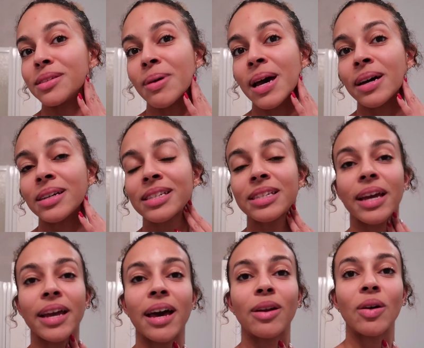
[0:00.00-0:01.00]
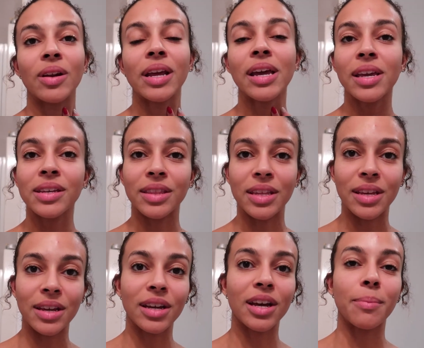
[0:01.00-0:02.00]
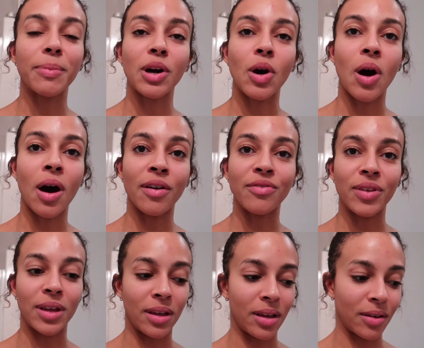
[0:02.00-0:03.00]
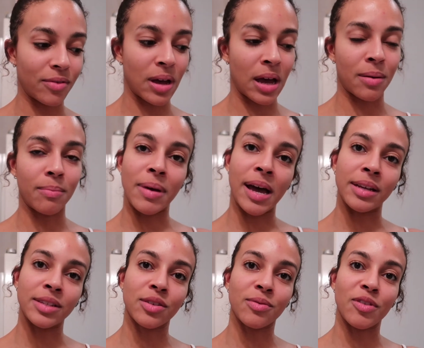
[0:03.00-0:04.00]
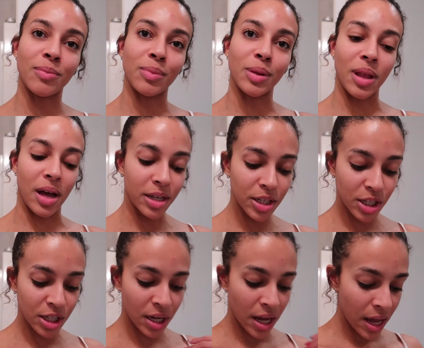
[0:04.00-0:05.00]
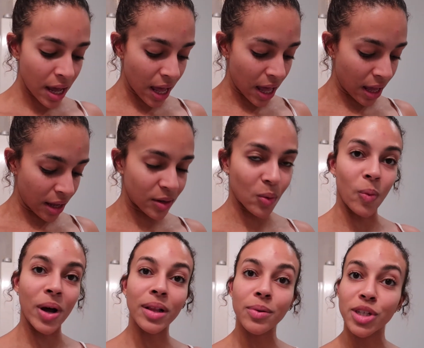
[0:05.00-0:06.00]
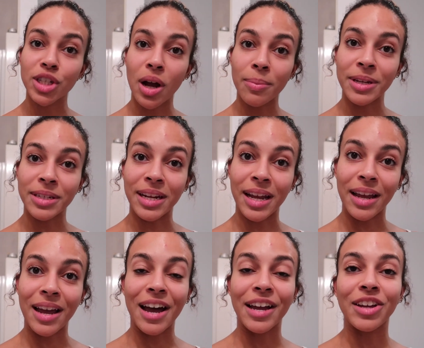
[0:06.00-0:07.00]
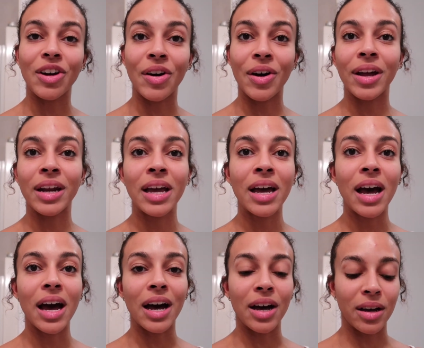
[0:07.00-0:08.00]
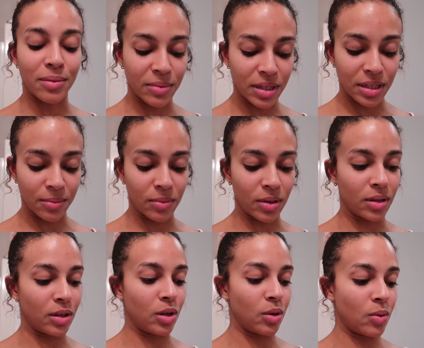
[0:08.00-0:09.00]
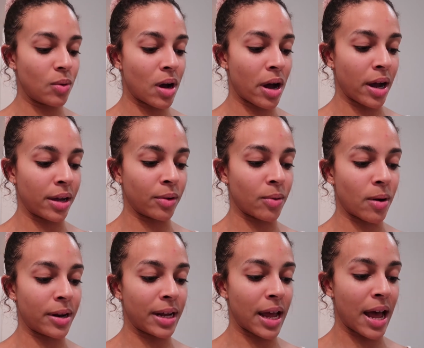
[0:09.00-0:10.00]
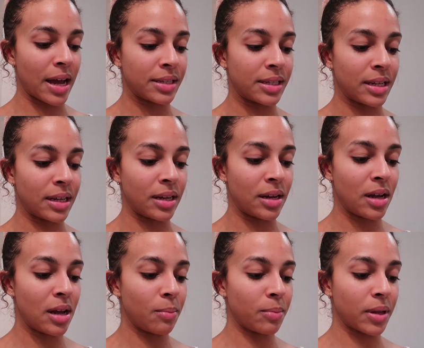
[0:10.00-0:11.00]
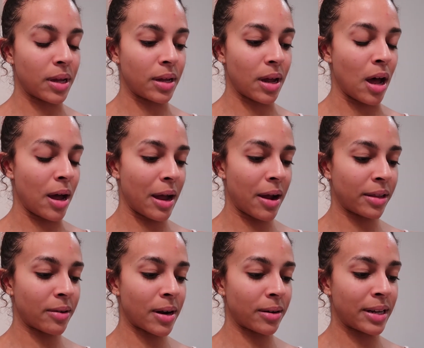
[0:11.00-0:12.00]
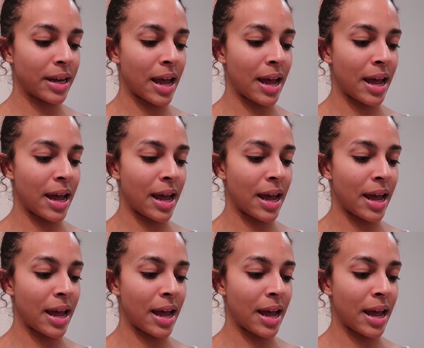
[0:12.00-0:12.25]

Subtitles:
Mask. I had on the cup of coffee mask from Lush, and while I was shopping today I got some new hyaluronic acid 2%